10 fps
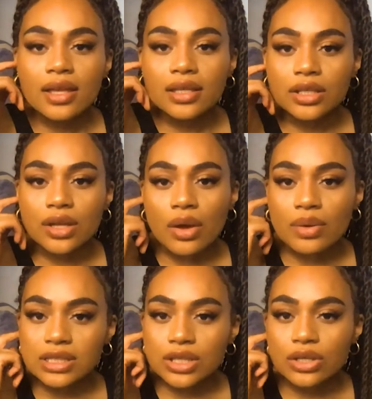you know,
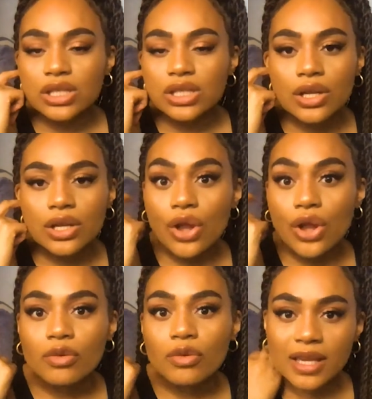it's good to
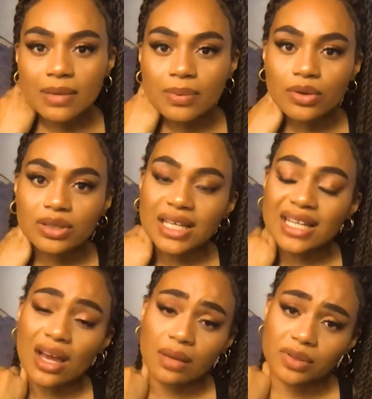know people because they can
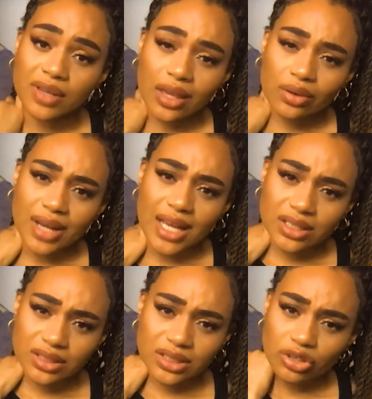help you get your
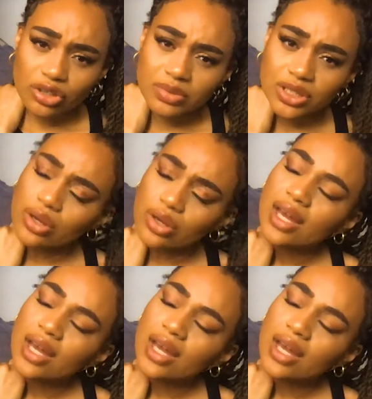next job too.